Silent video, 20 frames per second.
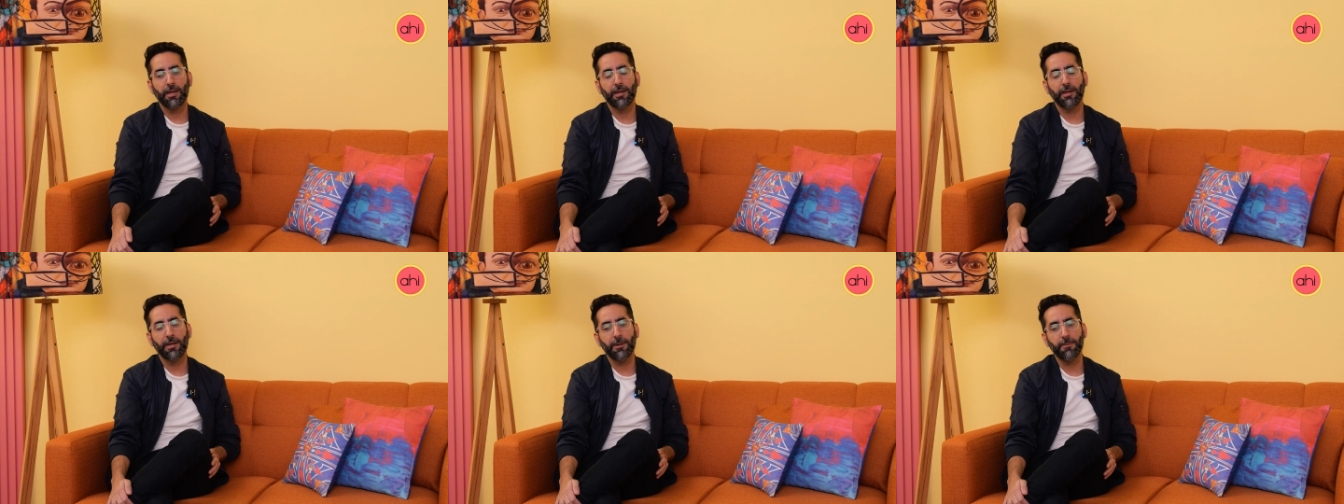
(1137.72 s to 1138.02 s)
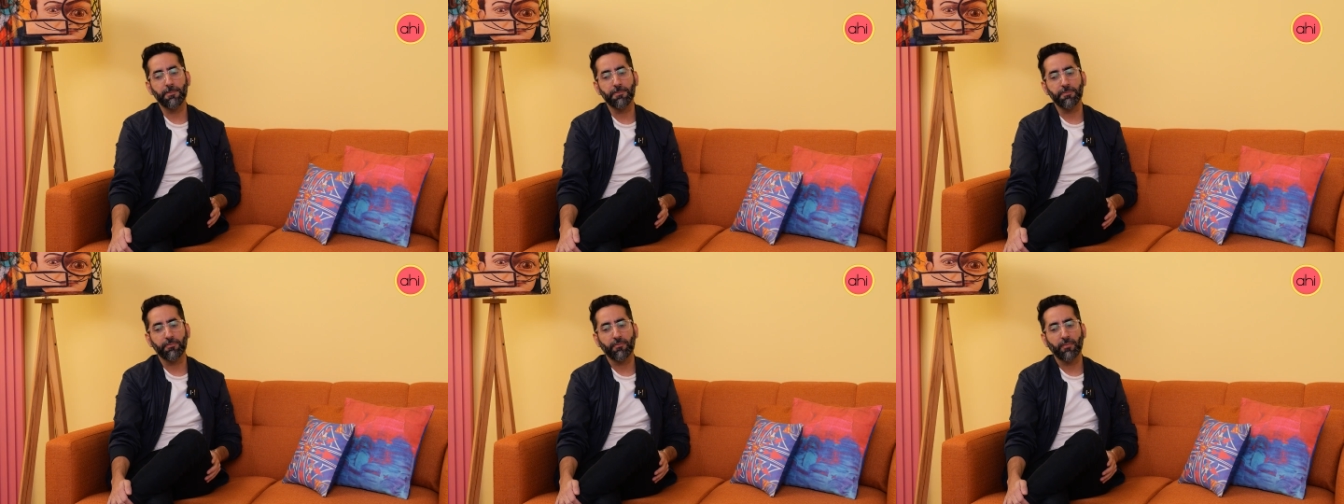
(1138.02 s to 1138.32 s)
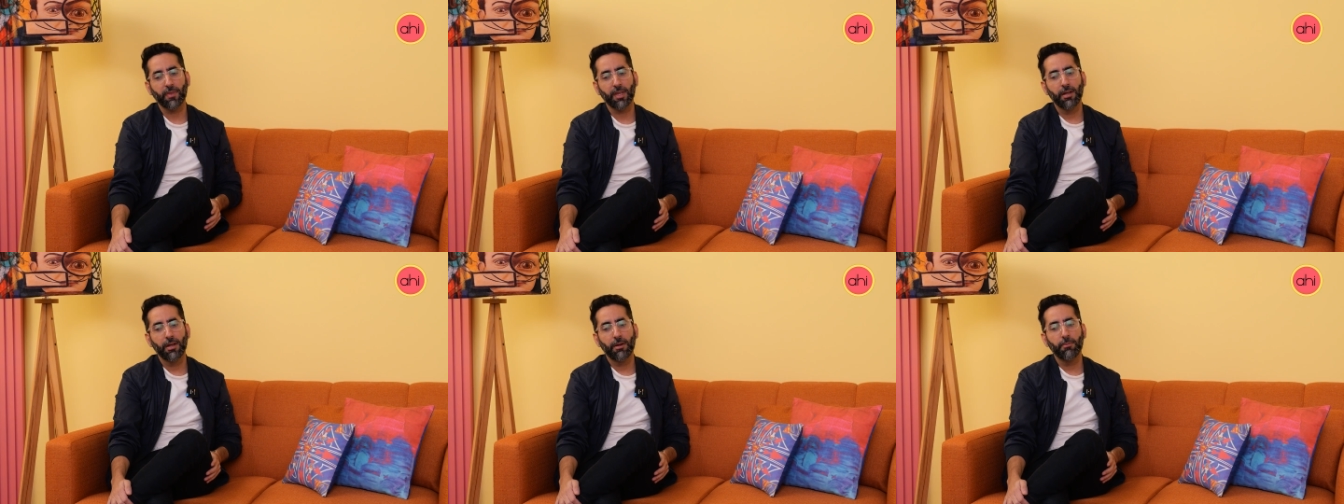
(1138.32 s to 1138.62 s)

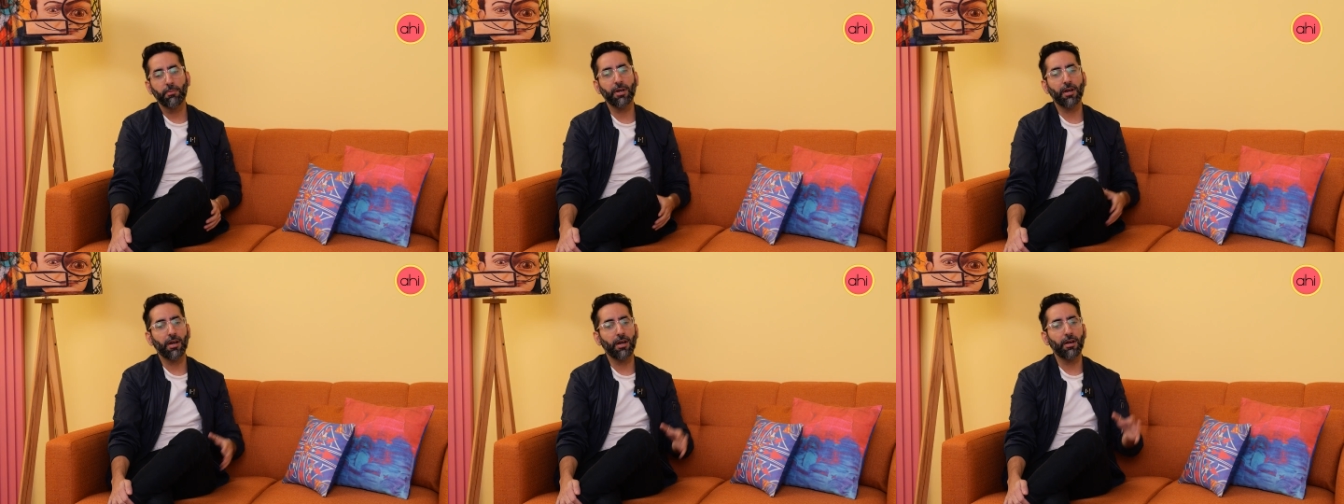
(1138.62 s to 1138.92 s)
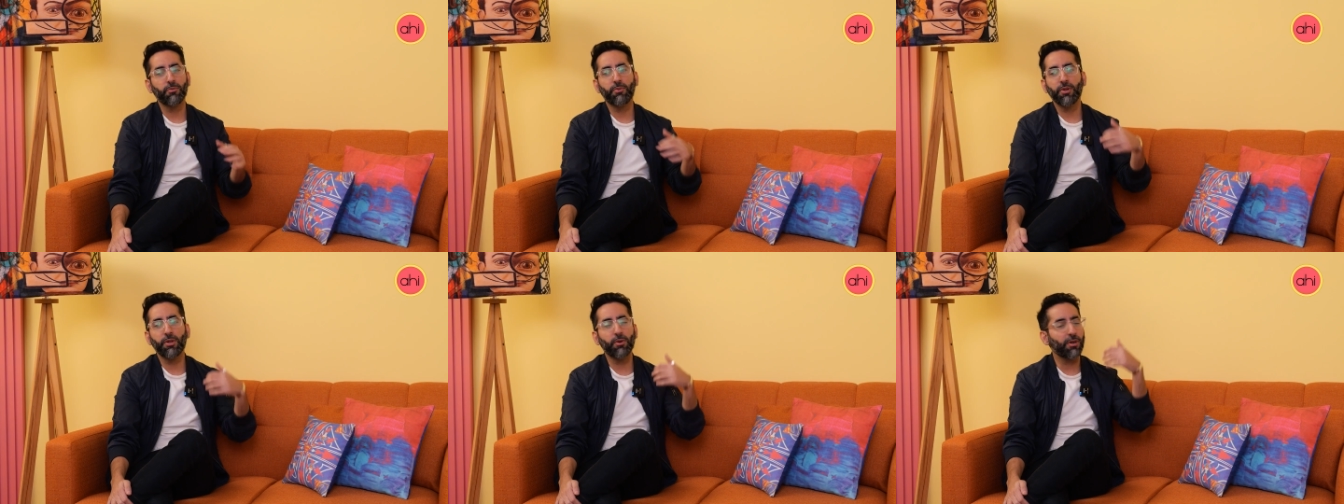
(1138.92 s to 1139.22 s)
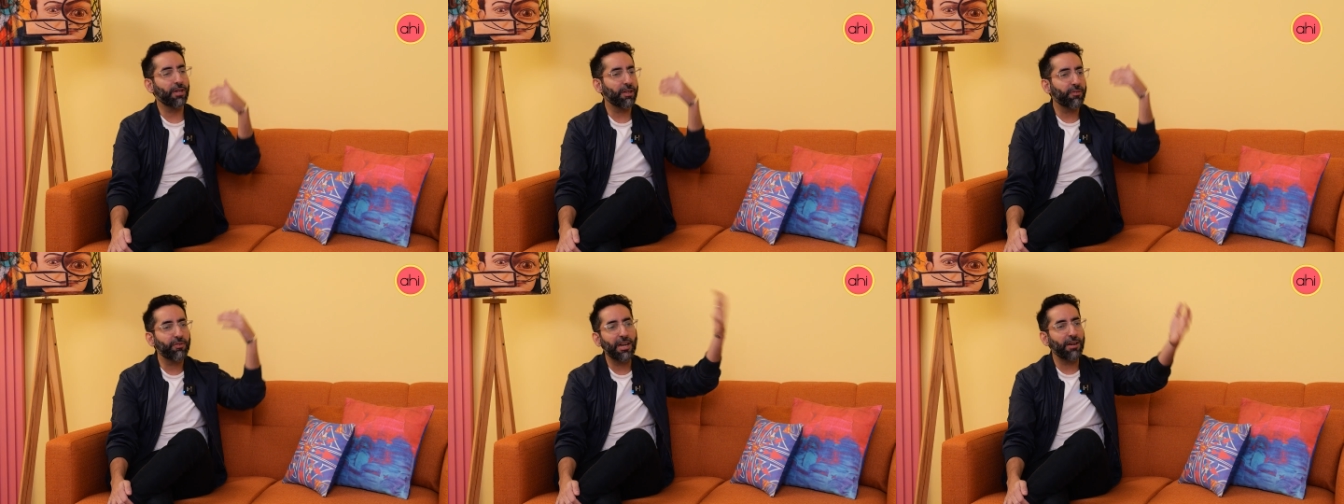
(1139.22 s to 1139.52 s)
But we
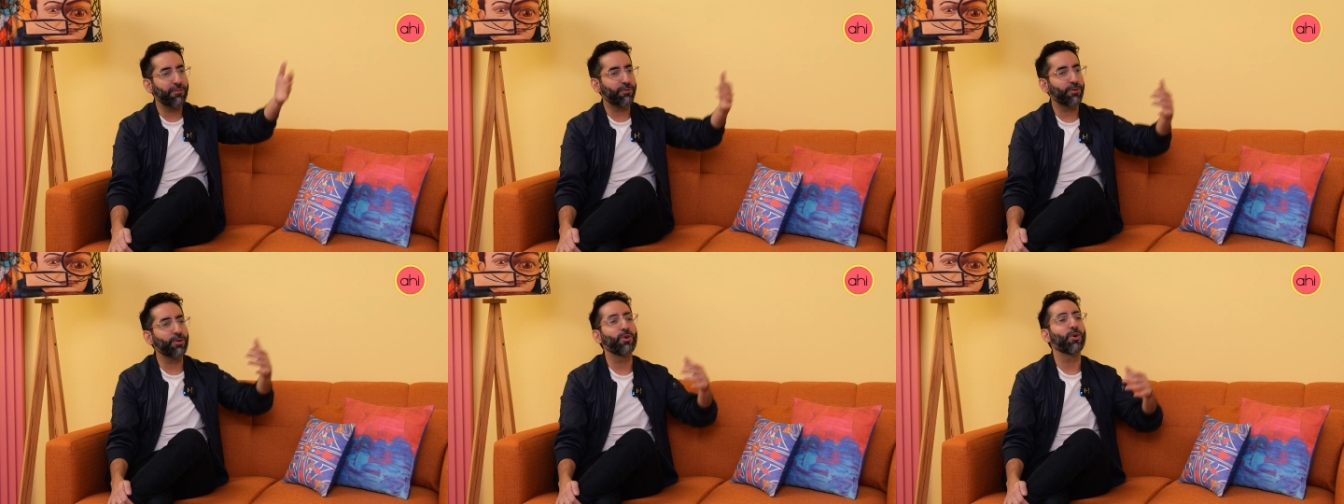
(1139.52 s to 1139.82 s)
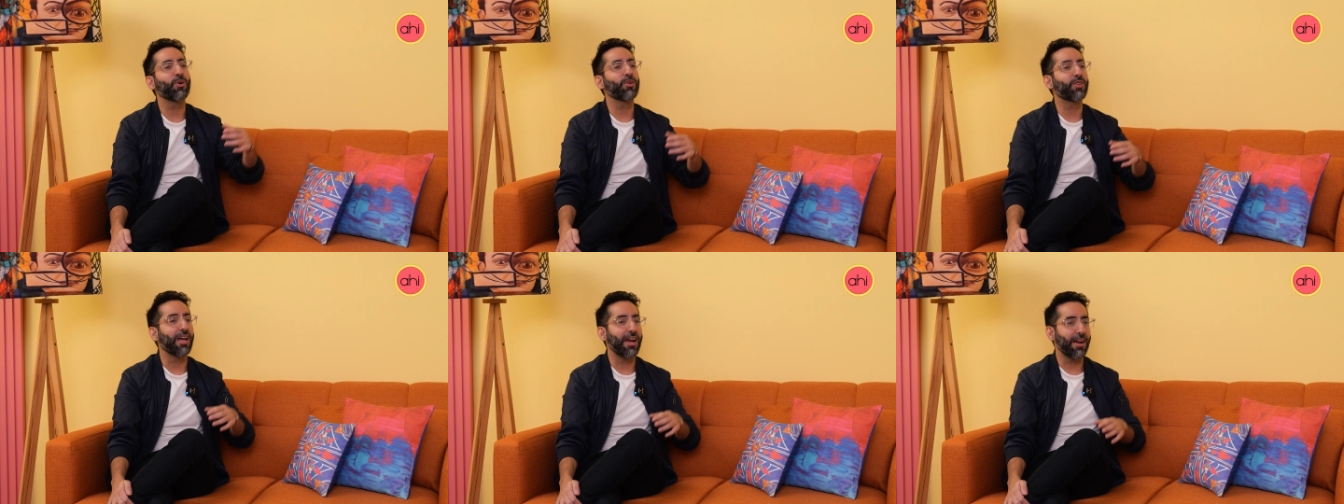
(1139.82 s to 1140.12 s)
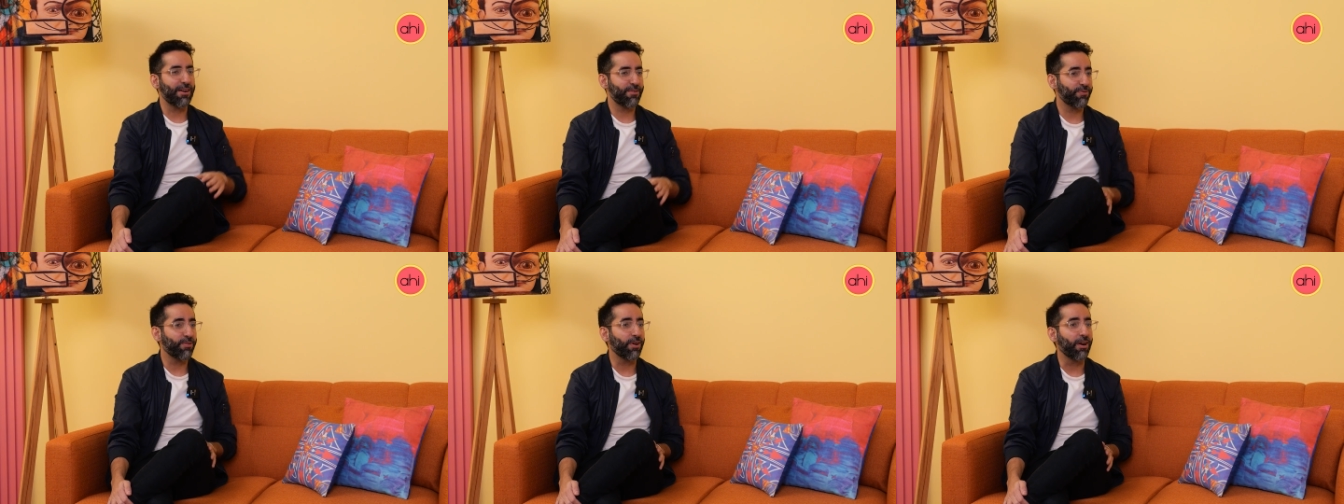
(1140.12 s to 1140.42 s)
don't even have to go
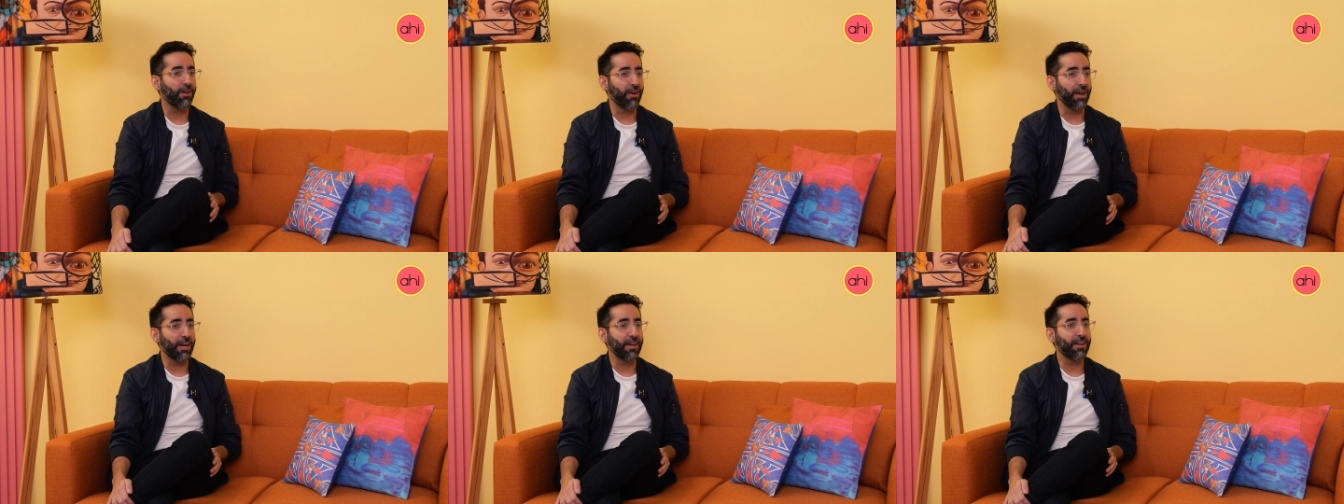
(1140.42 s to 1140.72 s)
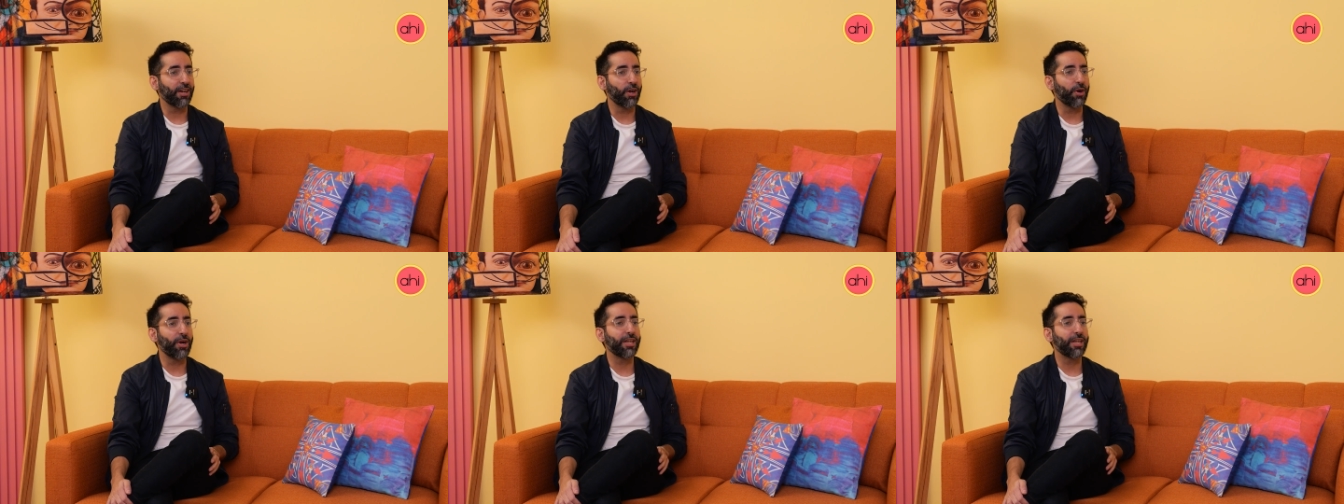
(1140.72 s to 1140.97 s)
that far right now.